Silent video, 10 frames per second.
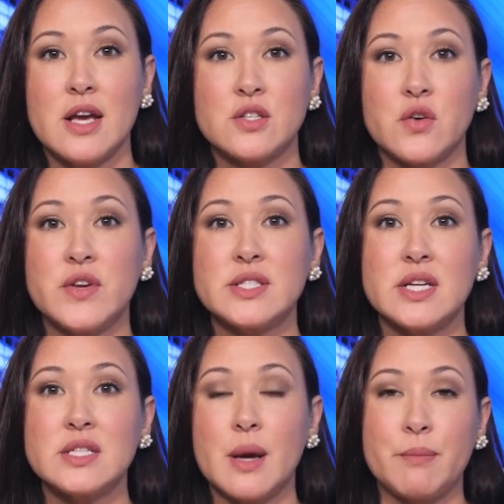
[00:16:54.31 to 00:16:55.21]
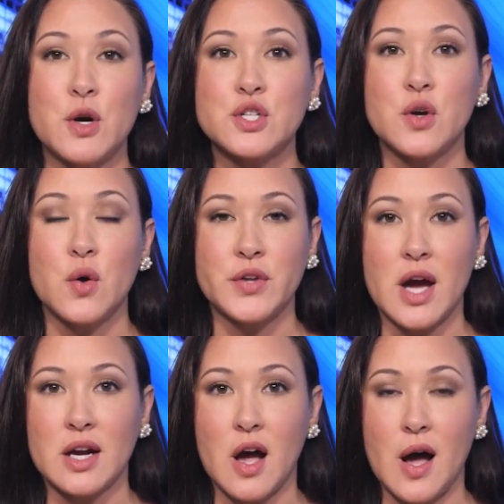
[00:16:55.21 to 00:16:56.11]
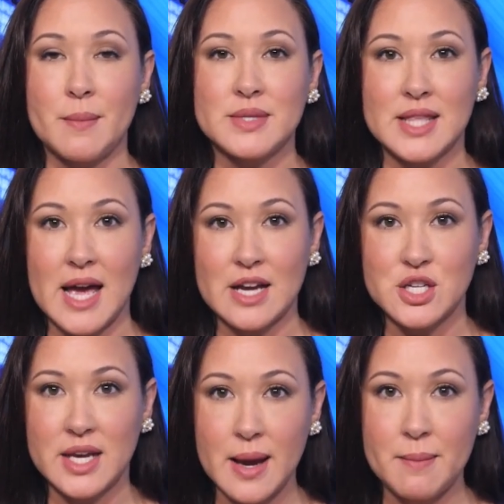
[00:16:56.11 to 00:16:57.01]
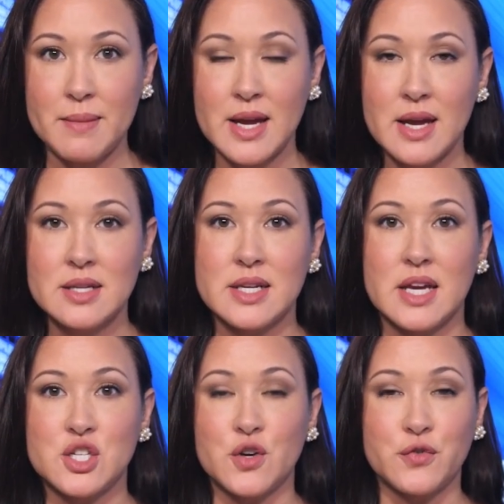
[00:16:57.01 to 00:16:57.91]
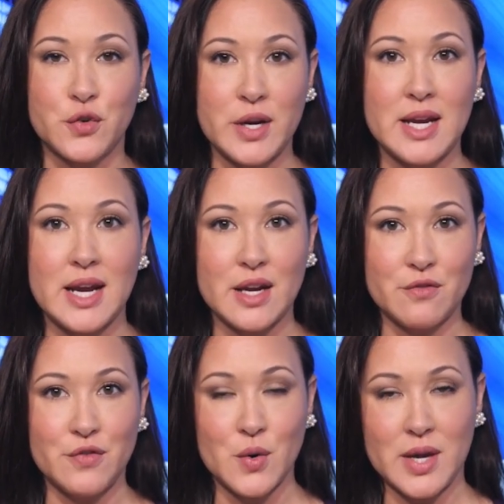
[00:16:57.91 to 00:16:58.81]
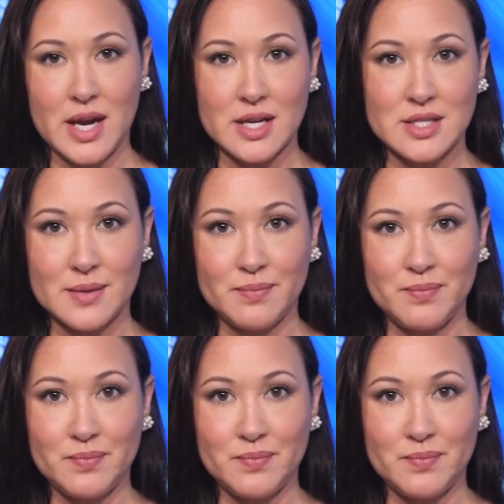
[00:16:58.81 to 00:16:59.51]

So visit birchgold.com/Kim to get your free info kit.